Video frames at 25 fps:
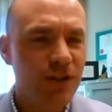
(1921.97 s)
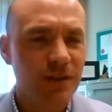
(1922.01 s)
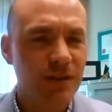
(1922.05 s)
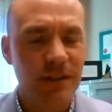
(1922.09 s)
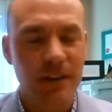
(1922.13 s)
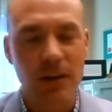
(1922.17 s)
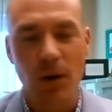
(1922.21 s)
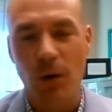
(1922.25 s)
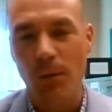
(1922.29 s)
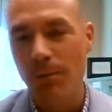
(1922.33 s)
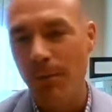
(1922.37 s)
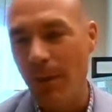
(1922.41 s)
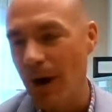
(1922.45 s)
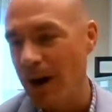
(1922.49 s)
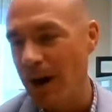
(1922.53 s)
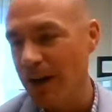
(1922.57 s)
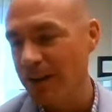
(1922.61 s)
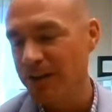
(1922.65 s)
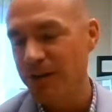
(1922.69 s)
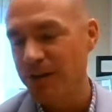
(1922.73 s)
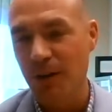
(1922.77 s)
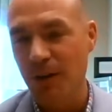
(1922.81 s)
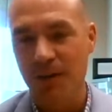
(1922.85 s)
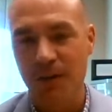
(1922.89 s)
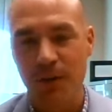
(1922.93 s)
you know,
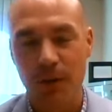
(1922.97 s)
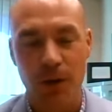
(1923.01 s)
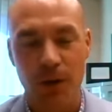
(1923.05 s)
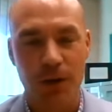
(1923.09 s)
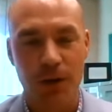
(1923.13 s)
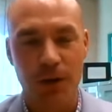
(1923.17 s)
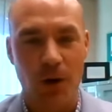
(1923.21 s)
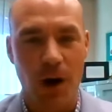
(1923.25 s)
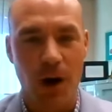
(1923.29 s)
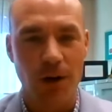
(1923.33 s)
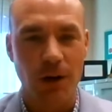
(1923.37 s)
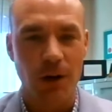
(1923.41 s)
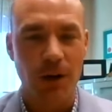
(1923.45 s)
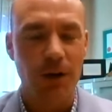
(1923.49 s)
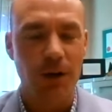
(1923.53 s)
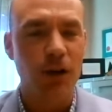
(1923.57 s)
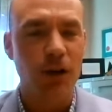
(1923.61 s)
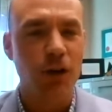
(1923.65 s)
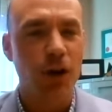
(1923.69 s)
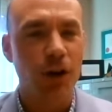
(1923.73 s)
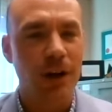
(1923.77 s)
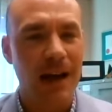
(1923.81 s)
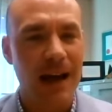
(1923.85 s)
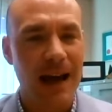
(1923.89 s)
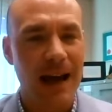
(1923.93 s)
Monster, Full Throttle, they're
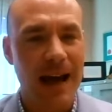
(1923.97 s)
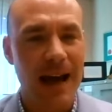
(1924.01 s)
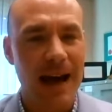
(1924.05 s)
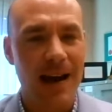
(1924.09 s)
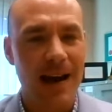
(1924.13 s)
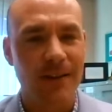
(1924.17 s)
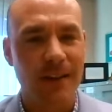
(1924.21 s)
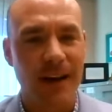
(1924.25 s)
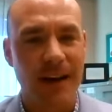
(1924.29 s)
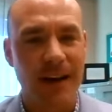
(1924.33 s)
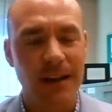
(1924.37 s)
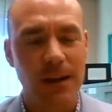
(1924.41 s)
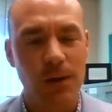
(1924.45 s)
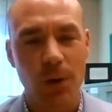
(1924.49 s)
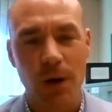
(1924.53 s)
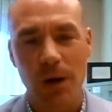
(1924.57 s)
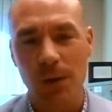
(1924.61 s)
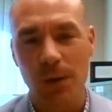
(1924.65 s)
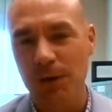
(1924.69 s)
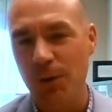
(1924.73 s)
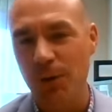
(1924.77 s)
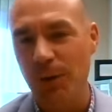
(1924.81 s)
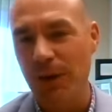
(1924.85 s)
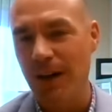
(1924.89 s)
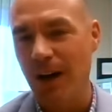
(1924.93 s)
gonna have anywhere
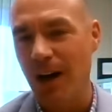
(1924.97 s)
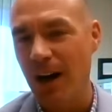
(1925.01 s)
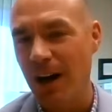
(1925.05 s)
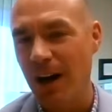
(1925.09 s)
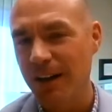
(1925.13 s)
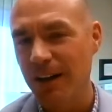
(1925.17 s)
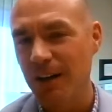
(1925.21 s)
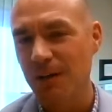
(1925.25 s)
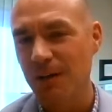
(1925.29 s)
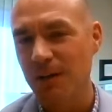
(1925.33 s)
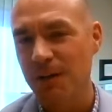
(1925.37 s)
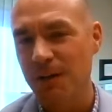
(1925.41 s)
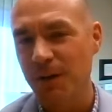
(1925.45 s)
between one hundred